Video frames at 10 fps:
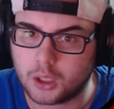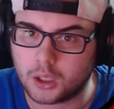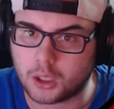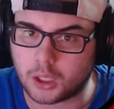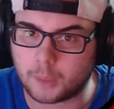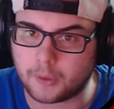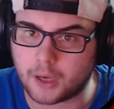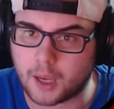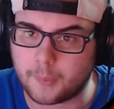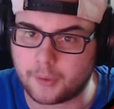Keep an
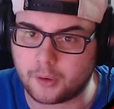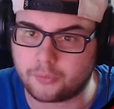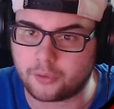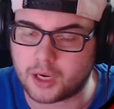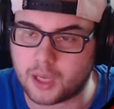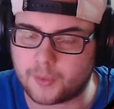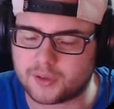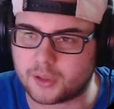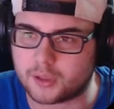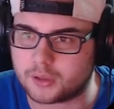eye peeled for
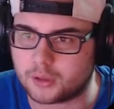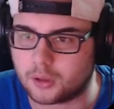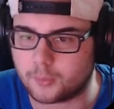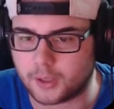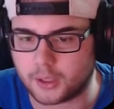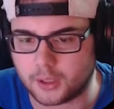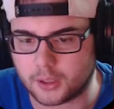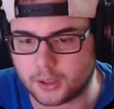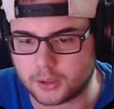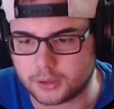Nemesis. Oh my
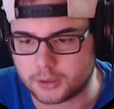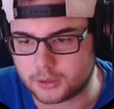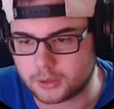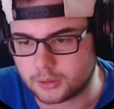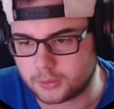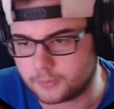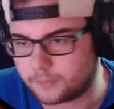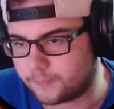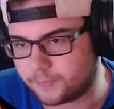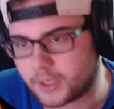gosh.
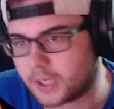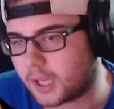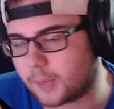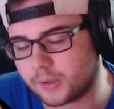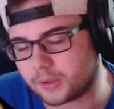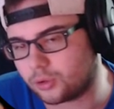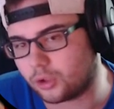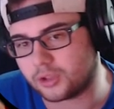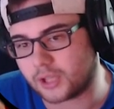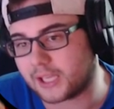That game is
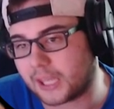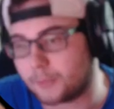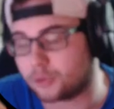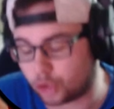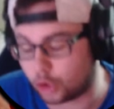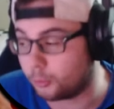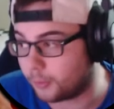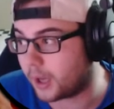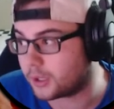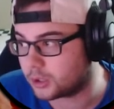too, that game is too much.